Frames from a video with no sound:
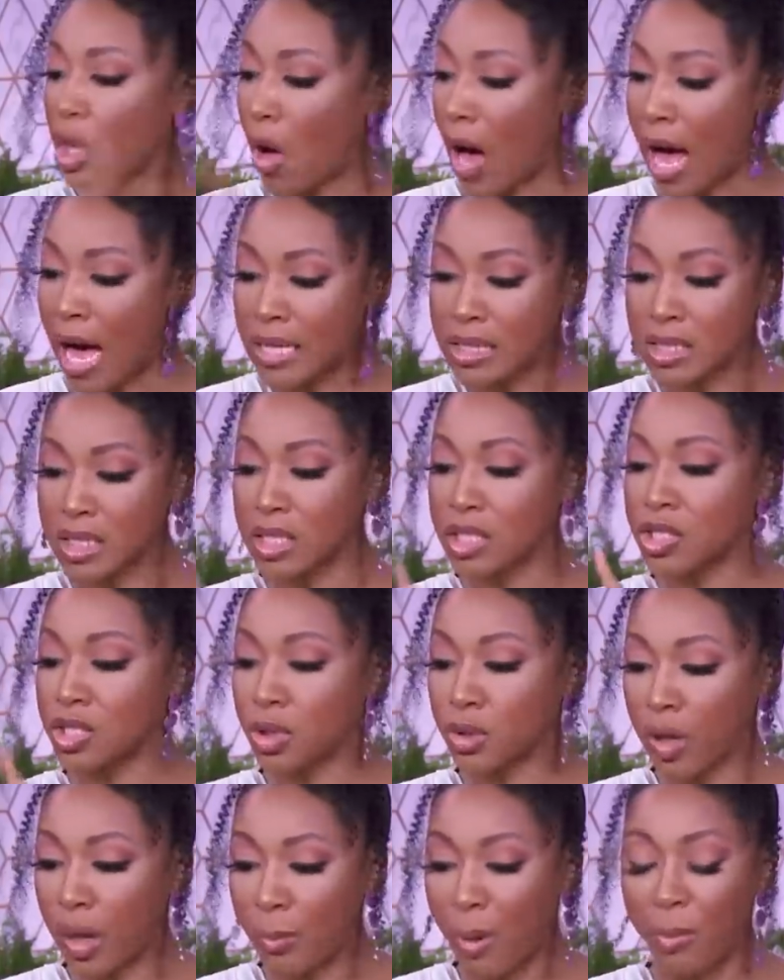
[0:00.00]
your aunties,
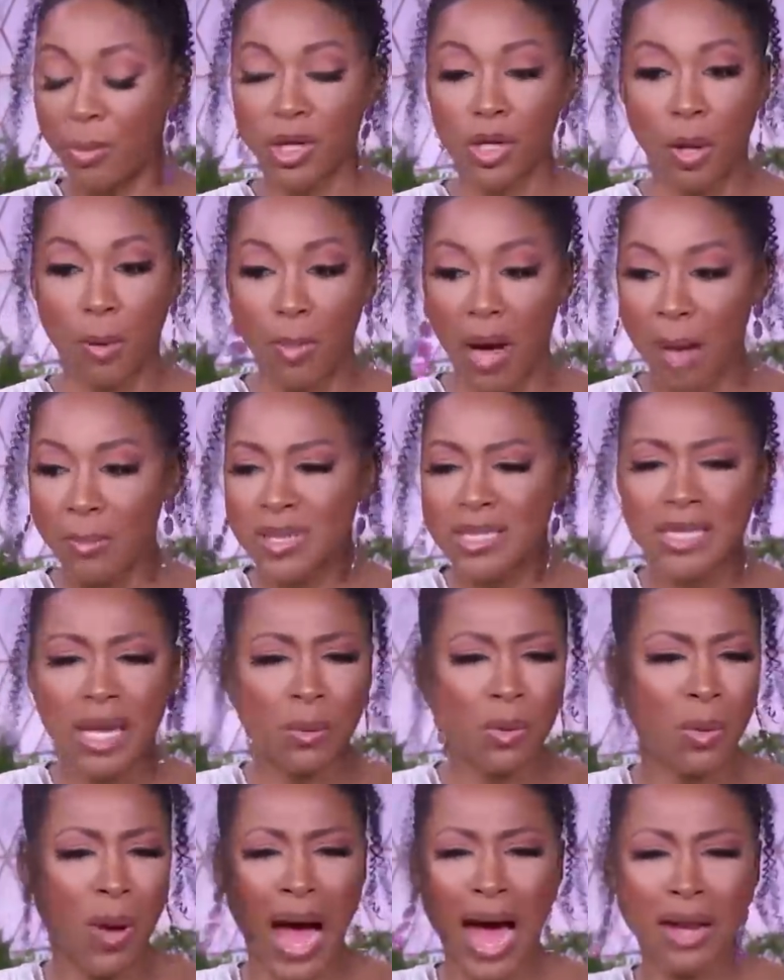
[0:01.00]
your grandmama, your mama, is
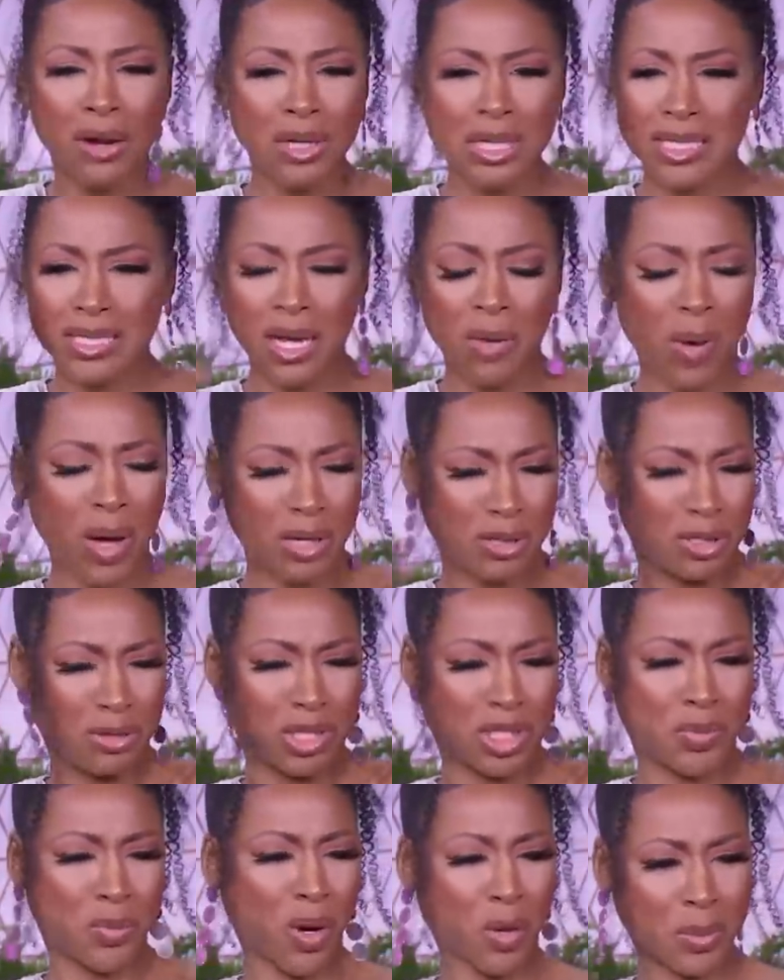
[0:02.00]
like, well, I don't understand. Why don't
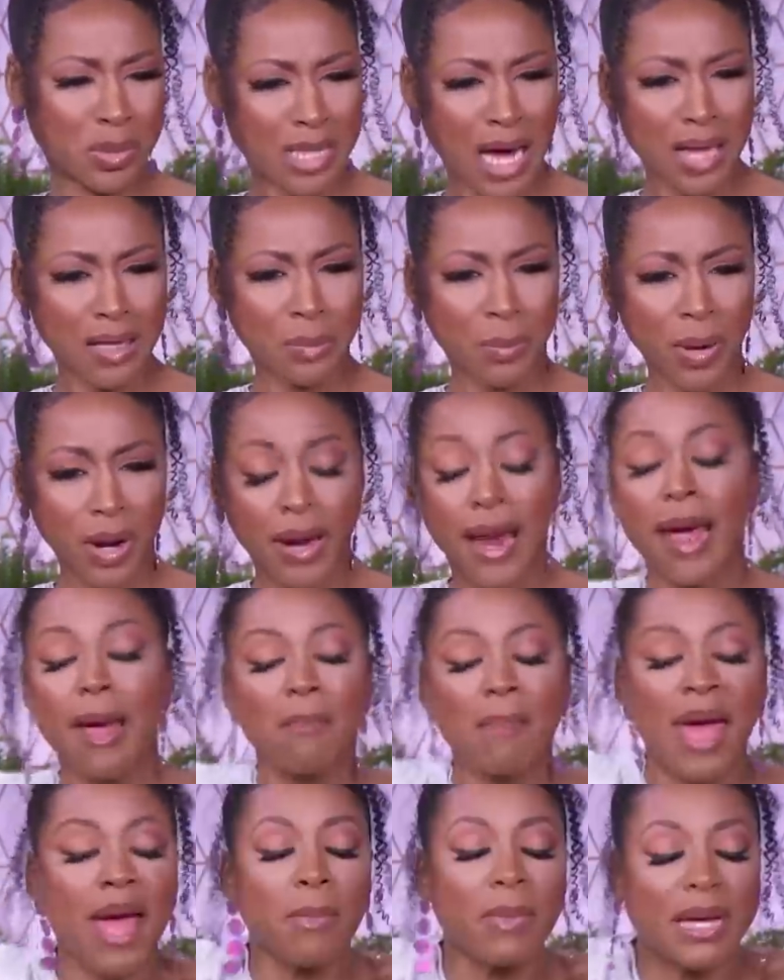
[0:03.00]
you just work with Tyler Perry?
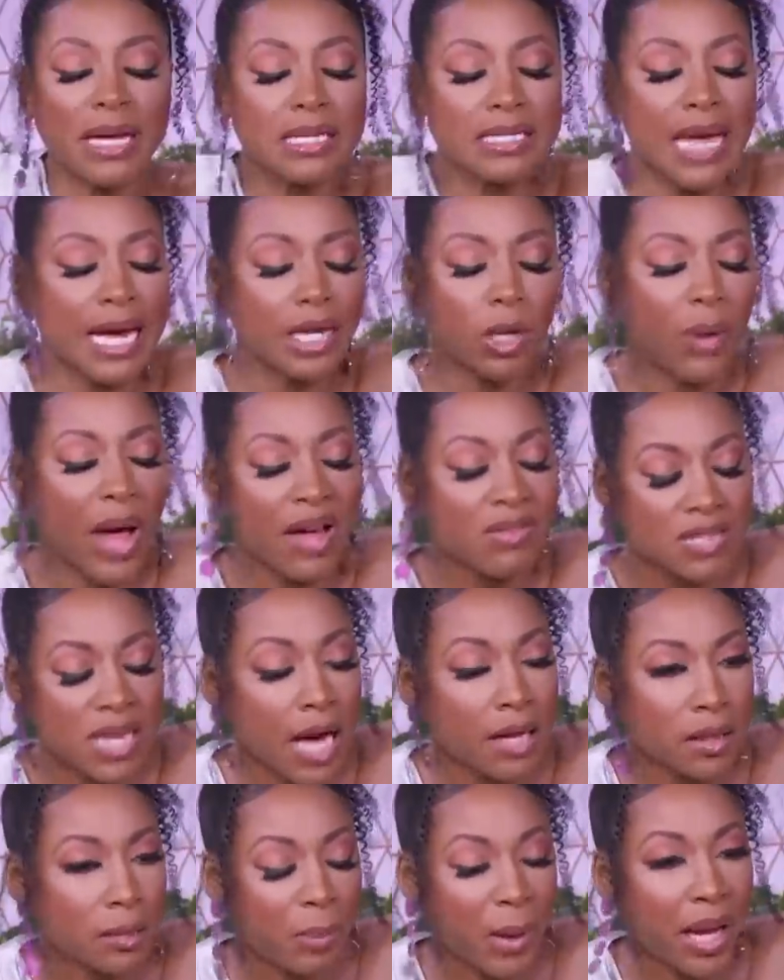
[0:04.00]
Man, because I don't have
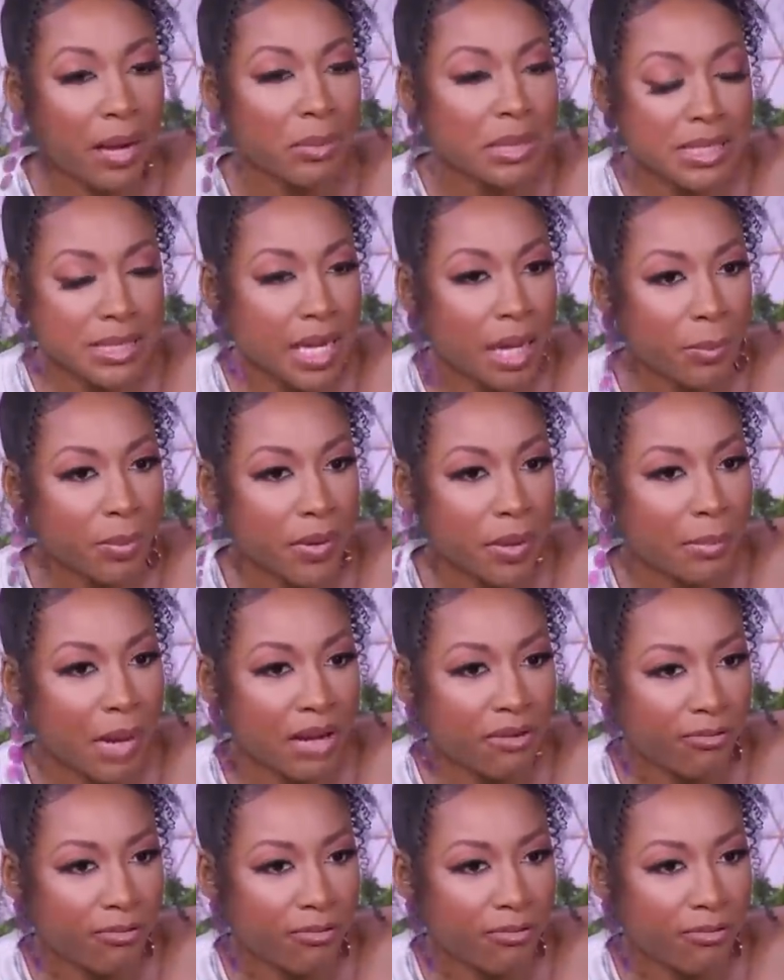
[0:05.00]
Tyler Perry's number in my